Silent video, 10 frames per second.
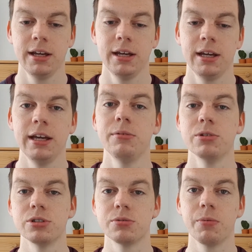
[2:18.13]
He
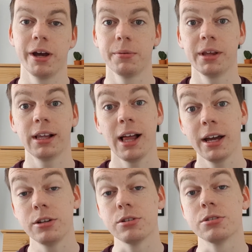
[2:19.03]
was working with a
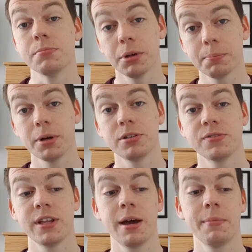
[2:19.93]
client doing some blog posts for
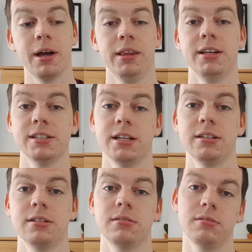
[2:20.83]
them, and they said
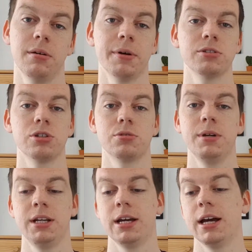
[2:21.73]
about social
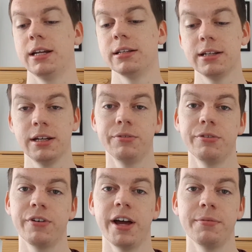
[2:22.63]
media, and he
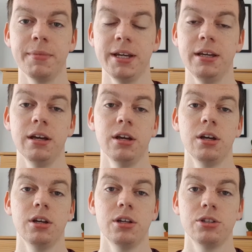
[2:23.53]
referred me
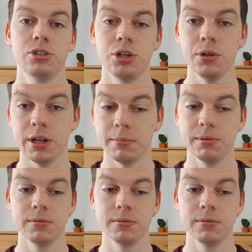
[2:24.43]
to them.